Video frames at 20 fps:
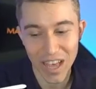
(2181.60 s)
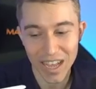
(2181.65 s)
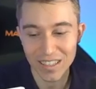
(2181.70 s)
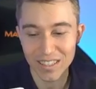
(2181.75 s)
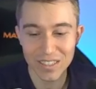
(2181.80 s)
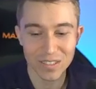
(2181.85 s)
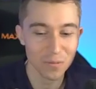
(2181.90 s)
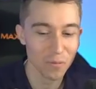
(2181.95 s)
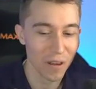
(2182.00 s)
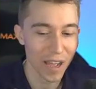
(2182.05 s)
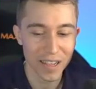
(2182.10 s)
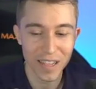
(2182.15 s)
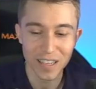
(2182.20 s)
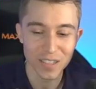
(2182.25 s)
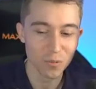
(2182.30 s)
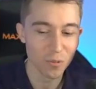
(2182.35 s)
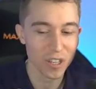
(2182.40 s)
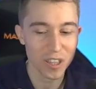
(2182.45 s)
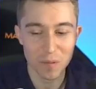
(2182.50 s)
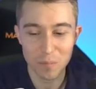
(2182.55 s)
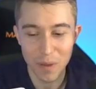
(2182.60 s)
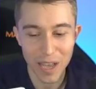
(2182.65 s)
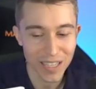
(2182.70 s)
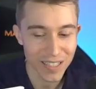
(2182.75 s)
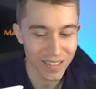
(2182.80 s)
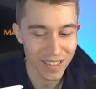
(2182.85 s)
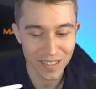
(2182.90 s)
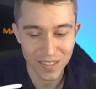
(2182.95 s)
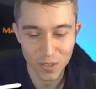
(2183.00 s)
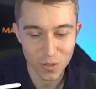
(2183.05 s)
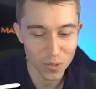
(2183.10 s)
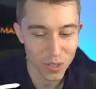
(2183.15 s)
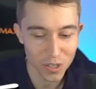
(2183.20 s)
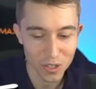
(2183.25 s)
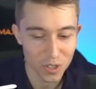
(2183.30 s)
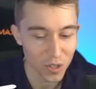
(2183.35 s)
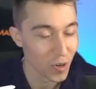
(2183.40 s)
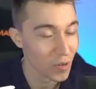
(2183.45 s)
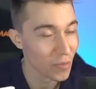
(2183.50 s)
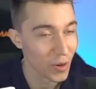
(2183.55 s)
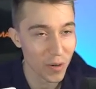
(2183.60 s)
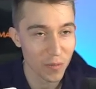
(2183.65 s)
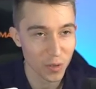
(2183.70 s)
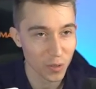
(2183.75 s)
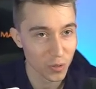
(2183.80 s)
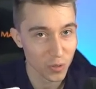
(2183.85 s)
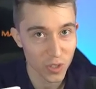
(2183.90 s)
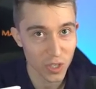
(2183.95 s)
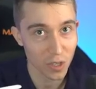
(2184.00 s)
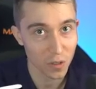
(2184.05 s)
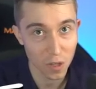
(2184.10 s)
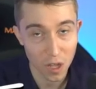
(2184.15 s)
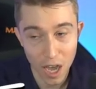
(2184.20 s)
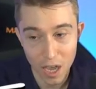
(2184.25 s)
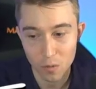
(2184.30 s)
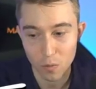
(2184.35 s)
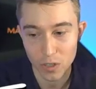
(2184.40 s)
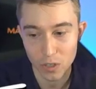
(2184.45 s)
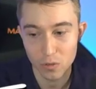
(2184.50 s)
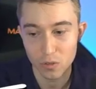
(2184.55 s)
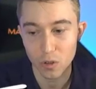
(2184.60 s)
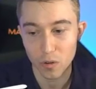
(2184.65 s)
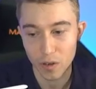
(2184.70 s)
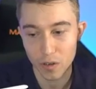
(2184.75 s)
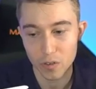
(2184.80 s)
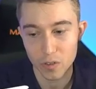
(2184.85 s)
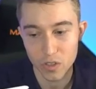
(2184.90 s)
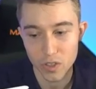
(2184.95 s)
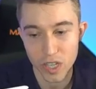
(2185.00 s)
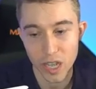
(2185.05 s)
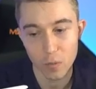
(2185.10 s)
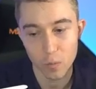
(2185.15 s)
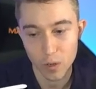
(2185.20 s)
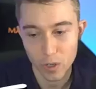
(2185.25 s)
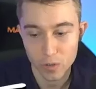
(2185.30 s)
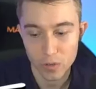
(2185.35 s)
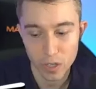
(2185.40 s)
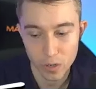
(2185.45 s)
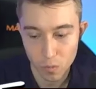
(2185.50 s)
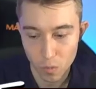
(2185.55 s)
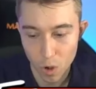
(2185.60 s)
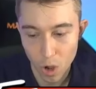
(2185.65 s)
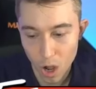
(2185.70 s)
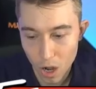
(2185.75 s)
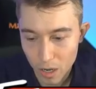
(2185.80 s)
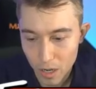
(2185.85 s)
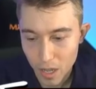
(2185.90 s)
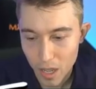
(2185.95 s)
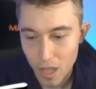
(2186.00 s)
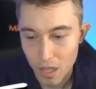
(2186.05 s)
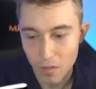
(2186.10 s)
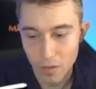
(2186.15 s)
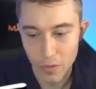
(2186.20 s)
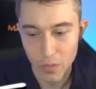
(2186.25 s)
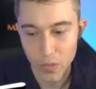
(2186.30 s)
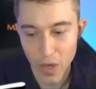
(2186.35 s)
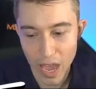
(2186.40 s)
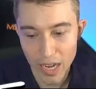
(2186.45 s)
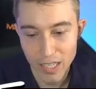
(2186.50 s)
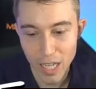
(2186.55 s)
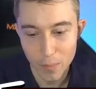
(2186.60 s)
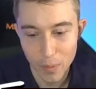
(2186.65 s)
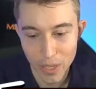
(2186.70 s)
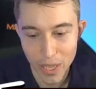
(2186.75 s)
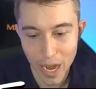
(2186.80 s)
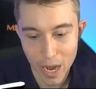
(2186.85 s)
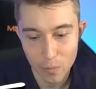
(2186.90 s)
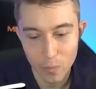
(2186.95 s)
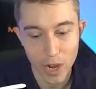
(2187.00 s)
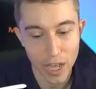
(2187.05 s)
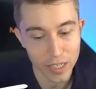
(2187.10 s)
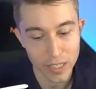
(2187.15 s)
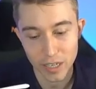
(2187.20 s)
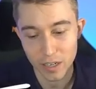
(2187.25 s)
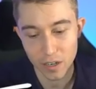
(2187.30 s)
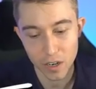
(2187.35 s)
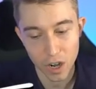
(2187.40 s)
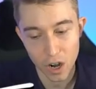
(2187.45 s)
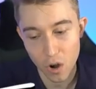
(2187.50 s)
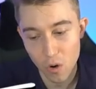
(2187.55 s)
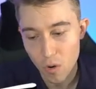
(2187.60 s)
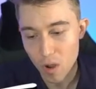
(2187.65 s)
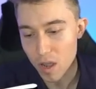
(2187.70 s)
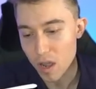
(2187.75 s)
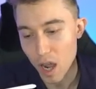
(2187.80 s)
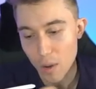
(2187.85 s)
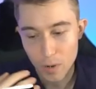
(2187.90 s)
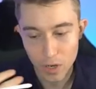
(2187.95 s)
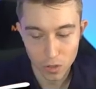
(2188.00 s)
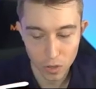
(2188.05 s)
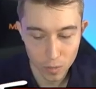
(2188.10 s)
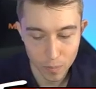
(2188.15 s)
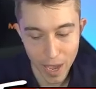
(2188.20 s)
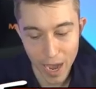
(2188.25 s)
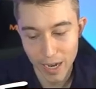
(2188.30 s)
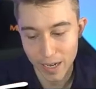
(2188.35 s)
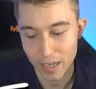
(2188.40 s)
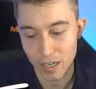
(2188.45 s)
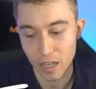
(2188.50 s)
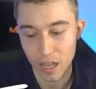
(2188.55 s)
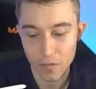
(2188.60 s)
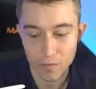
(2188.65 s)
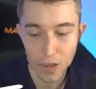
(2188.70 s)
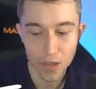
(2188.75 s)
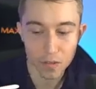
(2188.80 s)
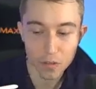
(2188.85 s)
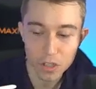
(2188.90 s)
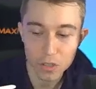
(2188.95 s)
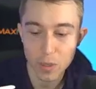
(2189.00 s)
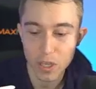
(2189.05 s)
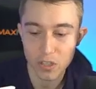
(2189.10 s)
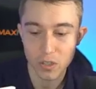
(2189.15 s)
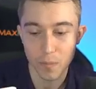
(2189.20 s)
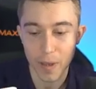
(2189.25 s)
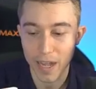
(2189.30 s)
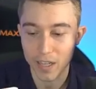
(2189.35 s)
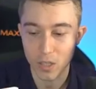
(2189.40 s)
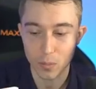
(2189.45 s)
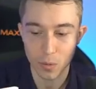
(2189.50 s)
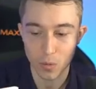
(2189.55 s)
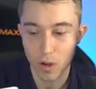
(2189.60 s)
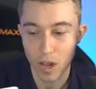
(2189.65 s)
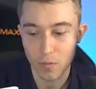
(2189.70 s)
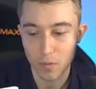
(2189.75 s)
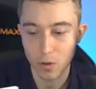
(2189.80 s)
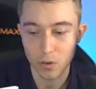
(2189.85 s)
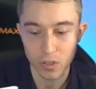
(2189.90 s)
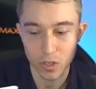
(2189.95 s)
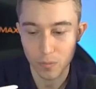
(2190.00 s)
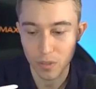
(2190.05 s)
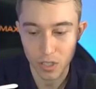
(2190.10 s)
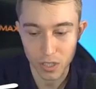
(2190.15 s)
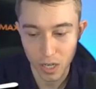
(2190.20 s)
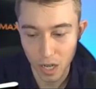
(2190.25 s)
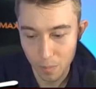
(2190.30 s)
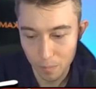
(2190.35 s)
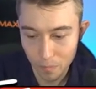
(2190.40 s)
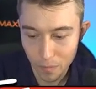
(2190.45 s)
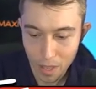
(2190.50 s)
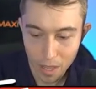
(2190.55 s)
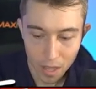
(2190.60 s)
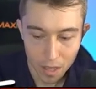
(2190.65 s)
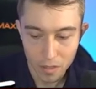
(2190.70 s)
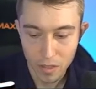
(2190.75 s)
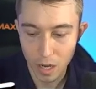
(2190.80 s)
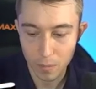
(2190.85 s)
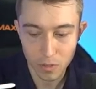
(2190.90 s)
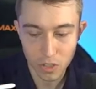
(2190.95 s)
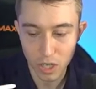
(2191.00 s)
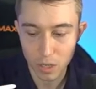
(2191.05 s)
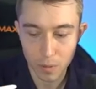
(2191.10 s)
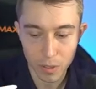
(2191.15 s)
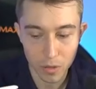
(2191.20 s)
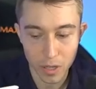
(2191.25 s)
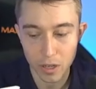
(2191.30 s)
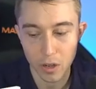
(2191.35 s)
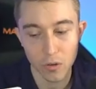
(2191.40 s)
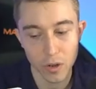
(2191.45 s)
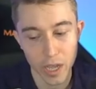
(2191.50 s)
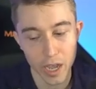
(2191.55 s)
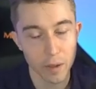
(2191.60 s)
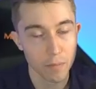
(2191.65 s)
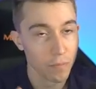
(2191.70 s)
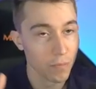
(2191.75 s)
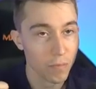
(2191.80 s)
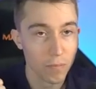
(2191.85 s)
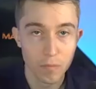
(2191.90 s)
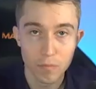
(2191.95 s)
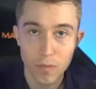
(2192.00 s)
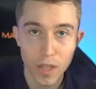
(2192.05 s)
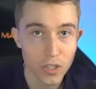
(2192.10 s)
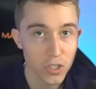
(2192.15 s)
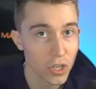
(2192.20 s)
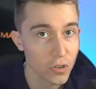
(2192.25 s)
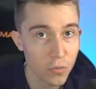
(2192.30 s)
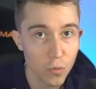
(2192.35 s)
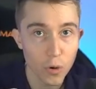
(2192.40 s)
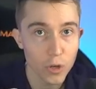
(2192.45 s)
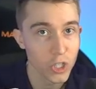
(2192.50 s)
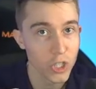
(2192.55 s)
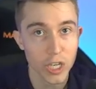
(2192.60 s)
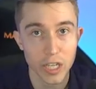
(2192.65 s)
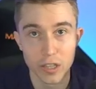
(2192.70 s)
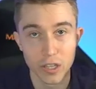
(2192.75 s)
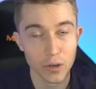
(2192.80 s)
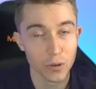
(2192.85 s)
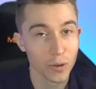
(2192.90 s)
that's I guess one of the best things that you can do if you're ever losing a lot when you don't understand what you did wrong. Like that type of game when I didn't know, I'm gonna look back at it. If I lose because of matchup or whatever or something dumb, then I'm just gonna be like, okay, that's unfortunate.